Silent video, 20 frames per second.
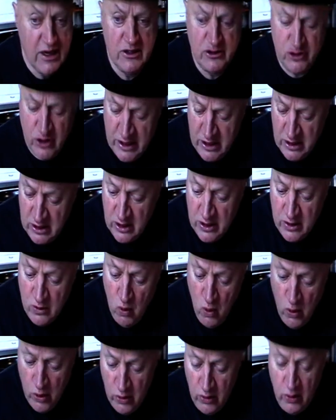Drink a lot of
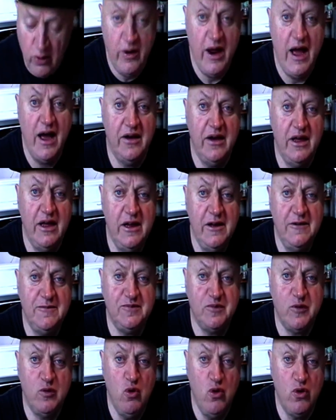water around here.
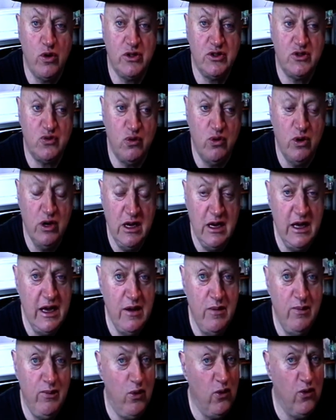Water's really
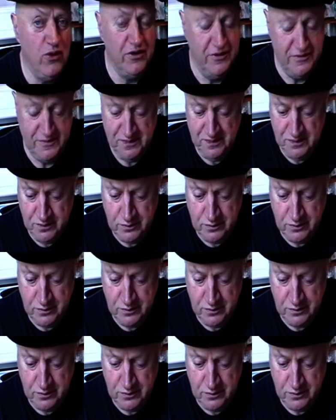important.